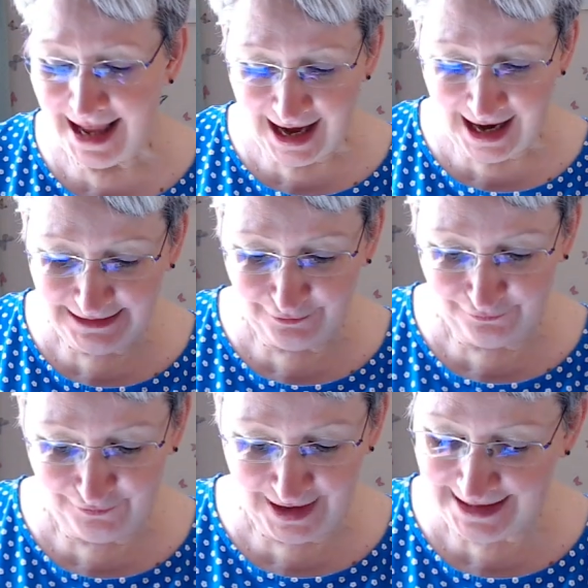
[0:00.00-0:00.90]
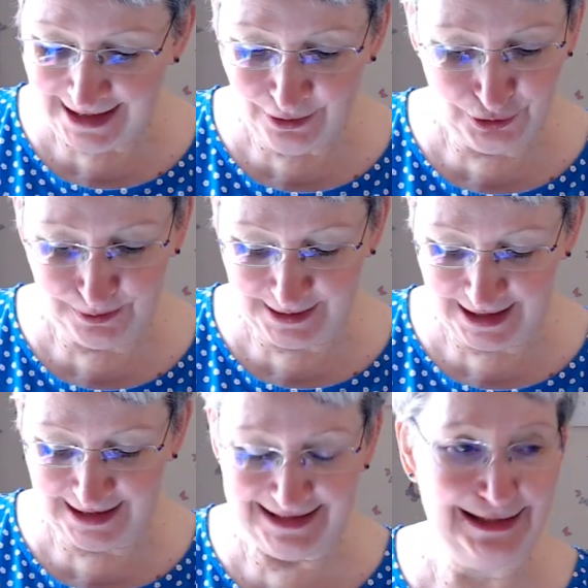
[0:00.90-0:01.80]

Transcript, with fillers: And your final outcome card is